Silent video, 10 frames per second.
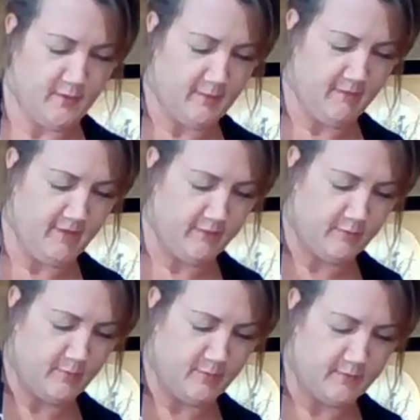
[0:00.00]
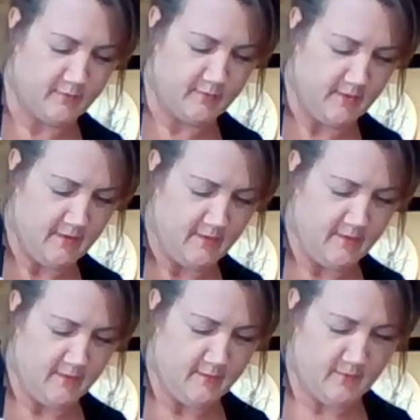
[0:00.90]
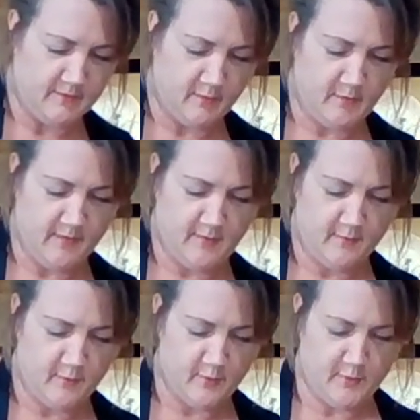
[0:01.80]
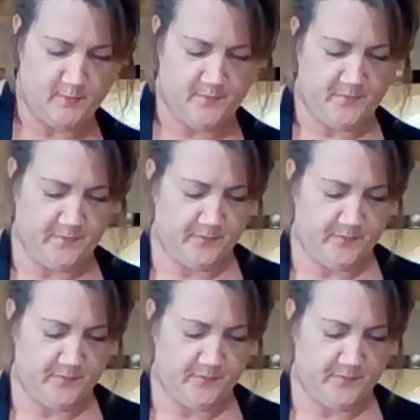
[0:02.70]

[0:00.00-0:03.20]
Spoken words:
yummy vegetables, wasn't quite enough room.